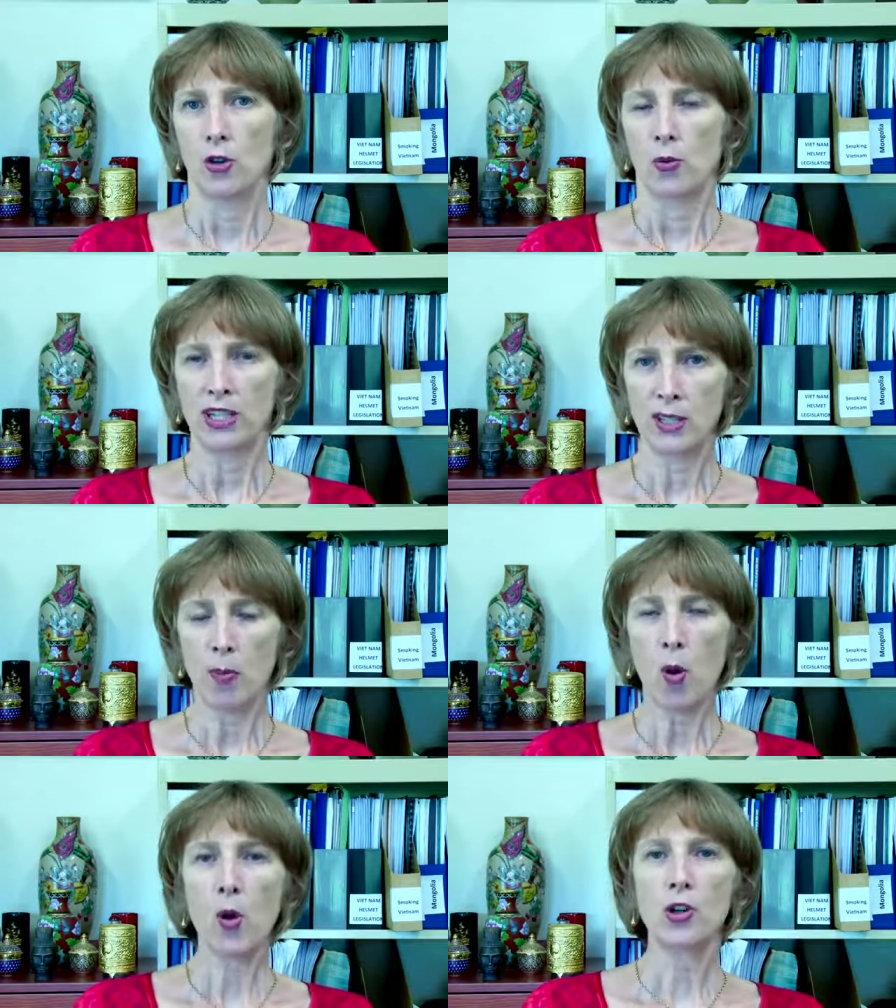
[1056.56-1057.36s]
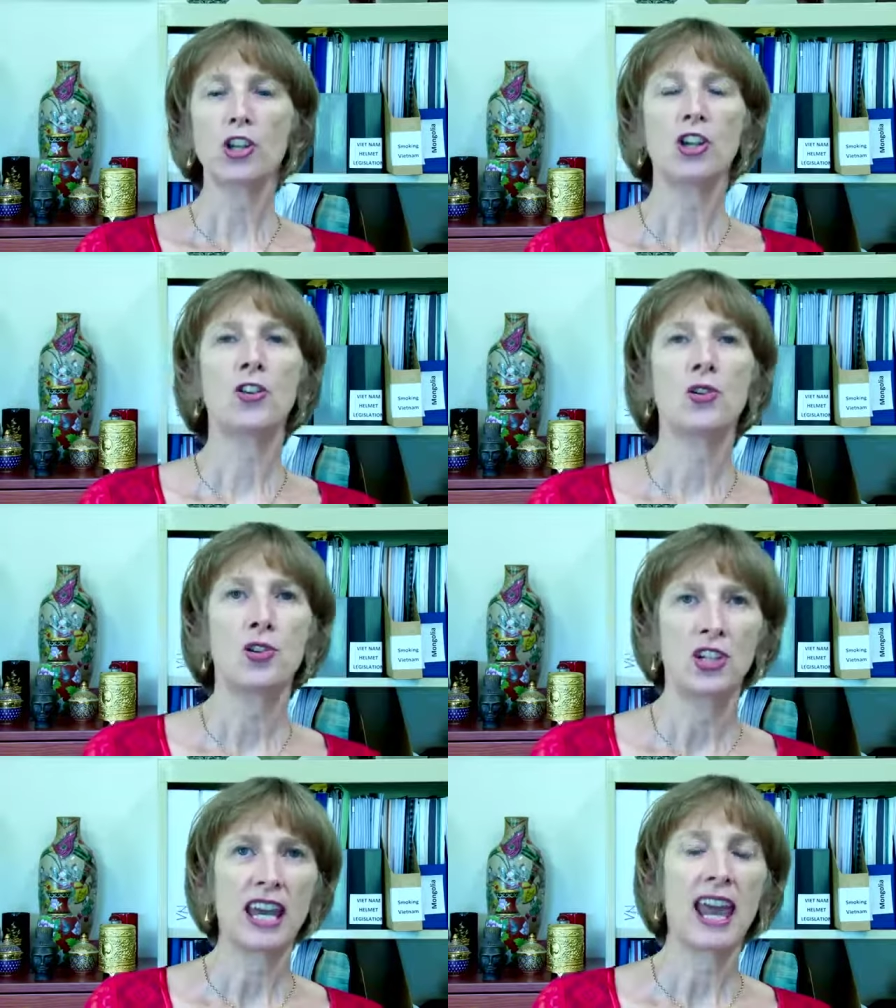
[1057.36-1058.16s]
We support
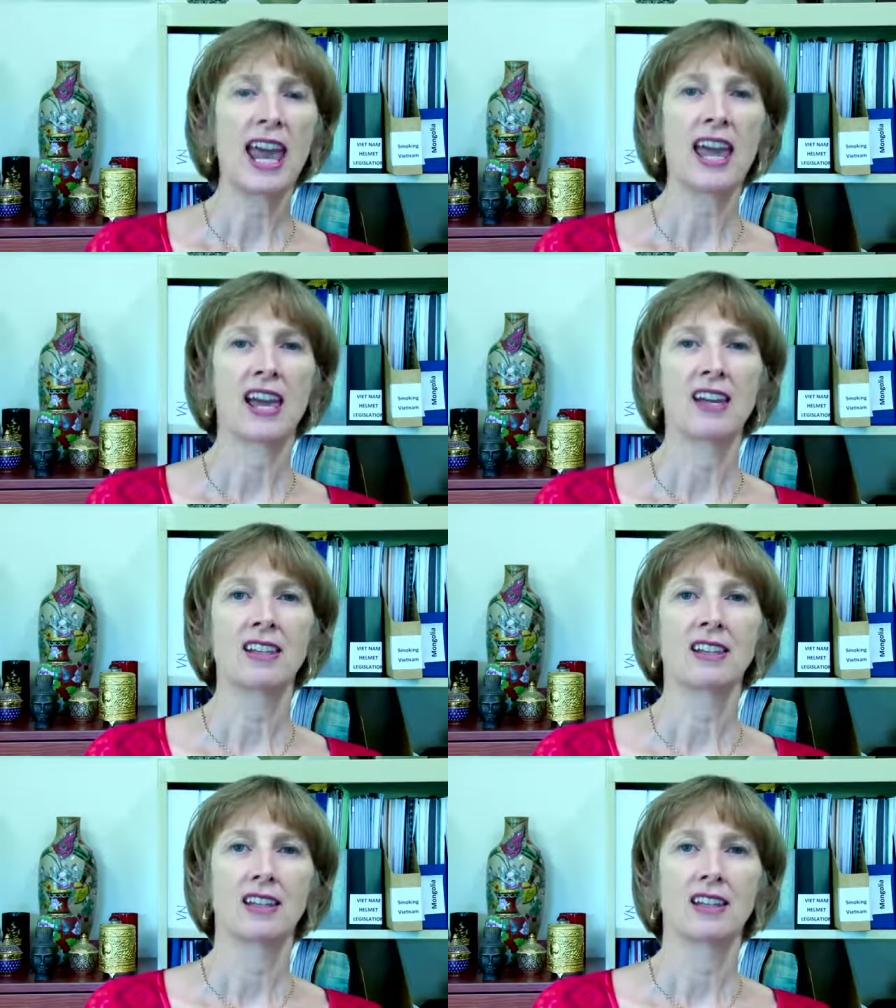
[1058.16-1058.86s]
cued care,